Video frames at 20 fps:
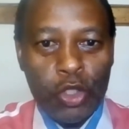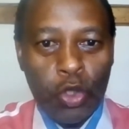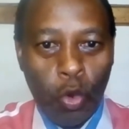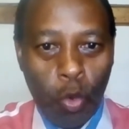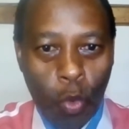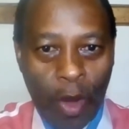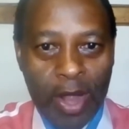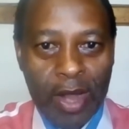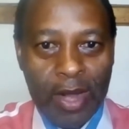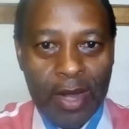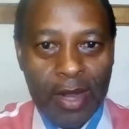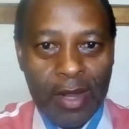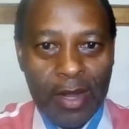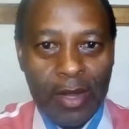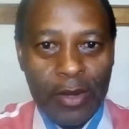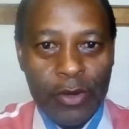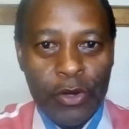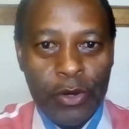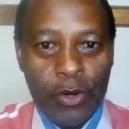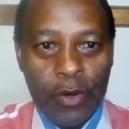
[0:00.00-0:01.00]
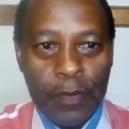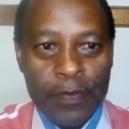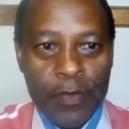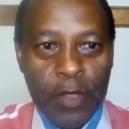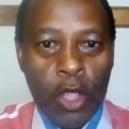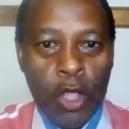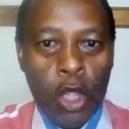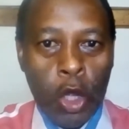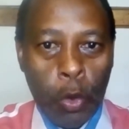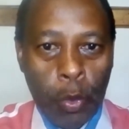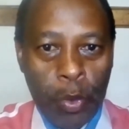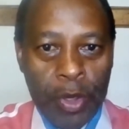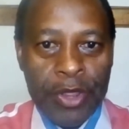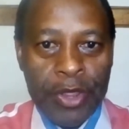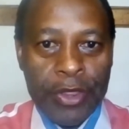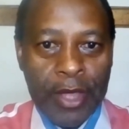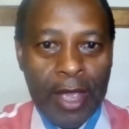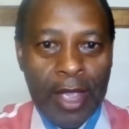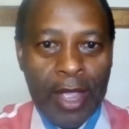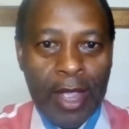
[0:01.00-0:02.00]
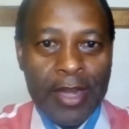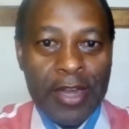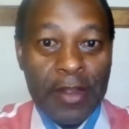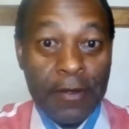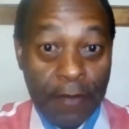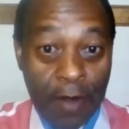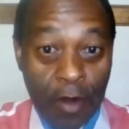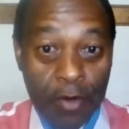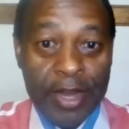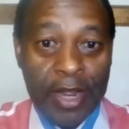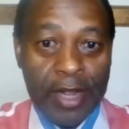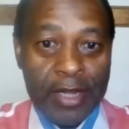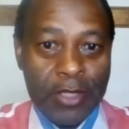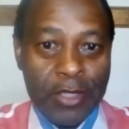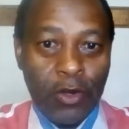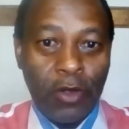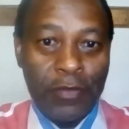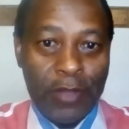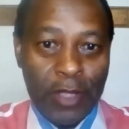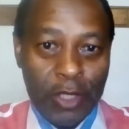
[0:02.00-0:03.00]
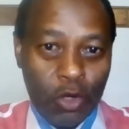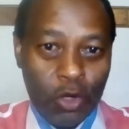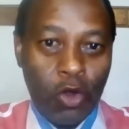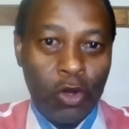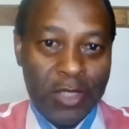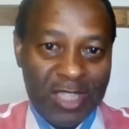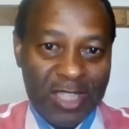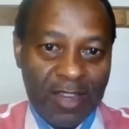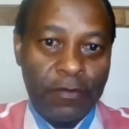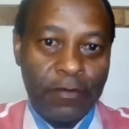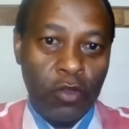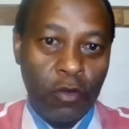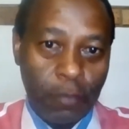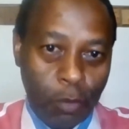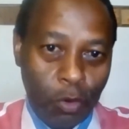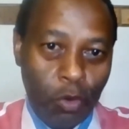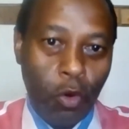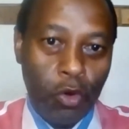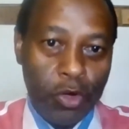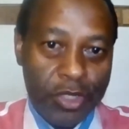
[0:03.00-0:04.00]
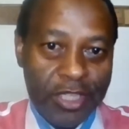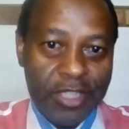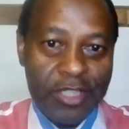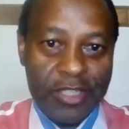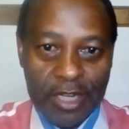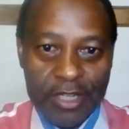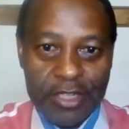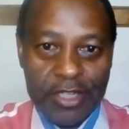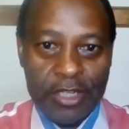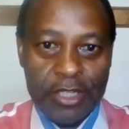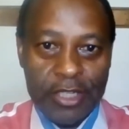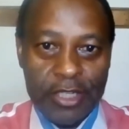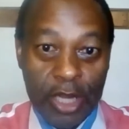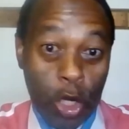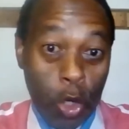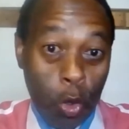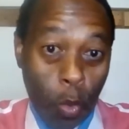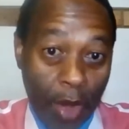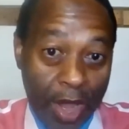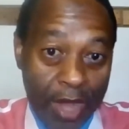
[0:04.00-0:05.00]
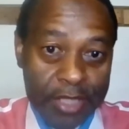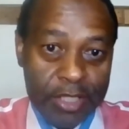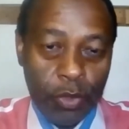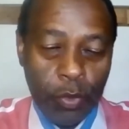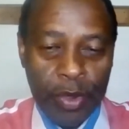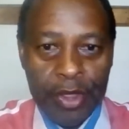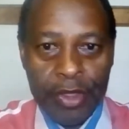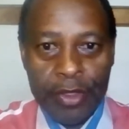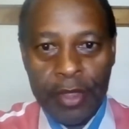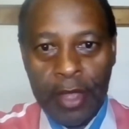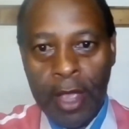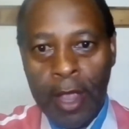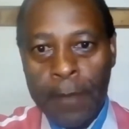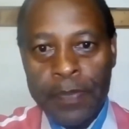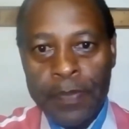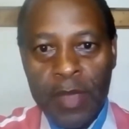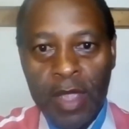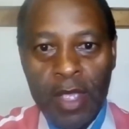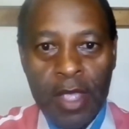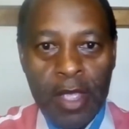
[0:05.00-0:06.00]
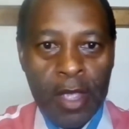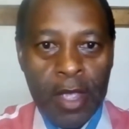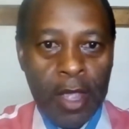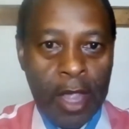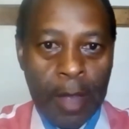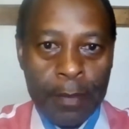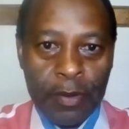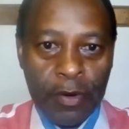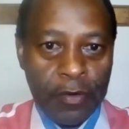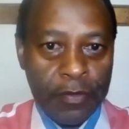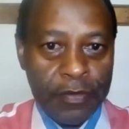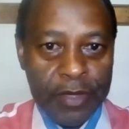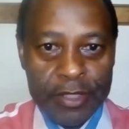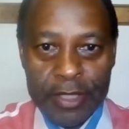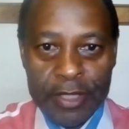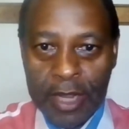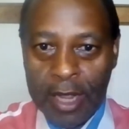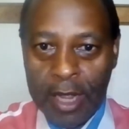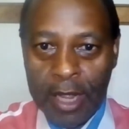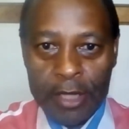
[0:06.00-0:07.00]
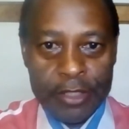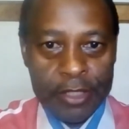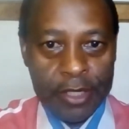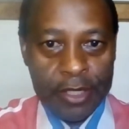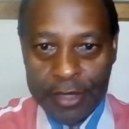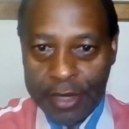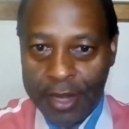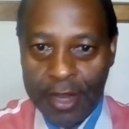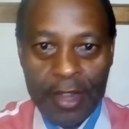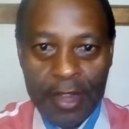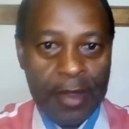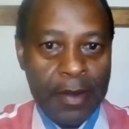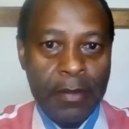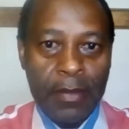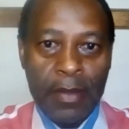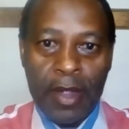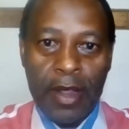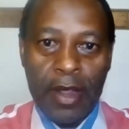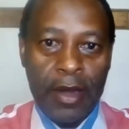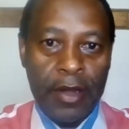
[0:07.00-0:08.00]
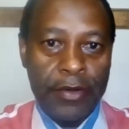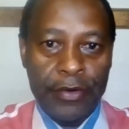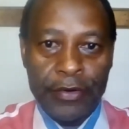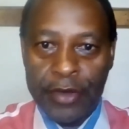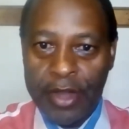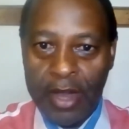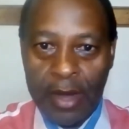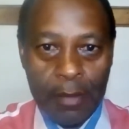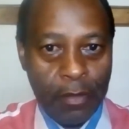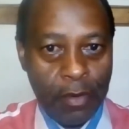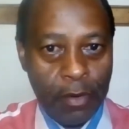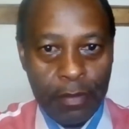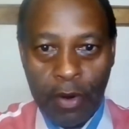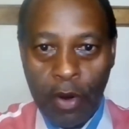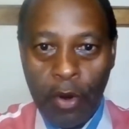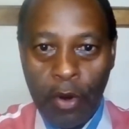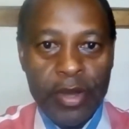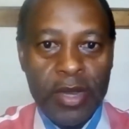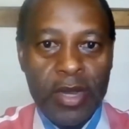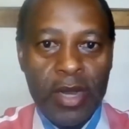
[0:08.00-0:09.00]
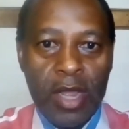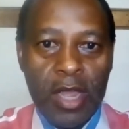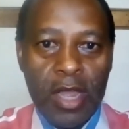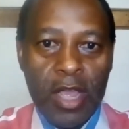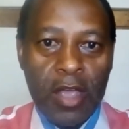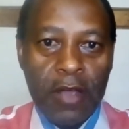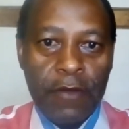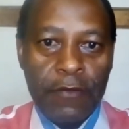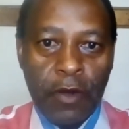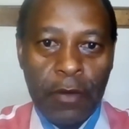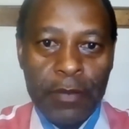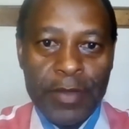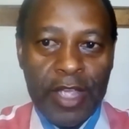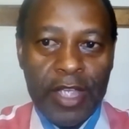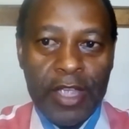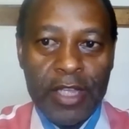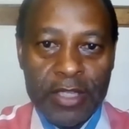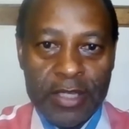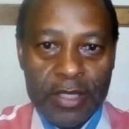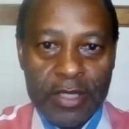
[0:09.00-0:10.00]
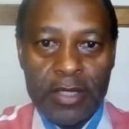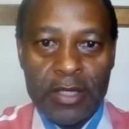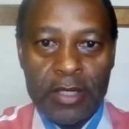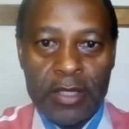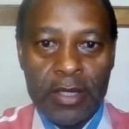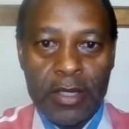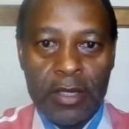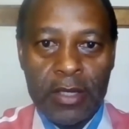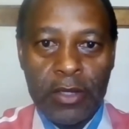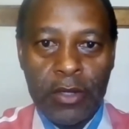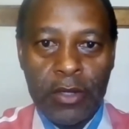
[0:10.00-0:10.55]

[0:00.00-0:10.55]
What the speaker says: to work, with the founders of this concept of Blue Ocean strategy. He worked with Professor Kim and Renée Mauborgne from the INSEAD,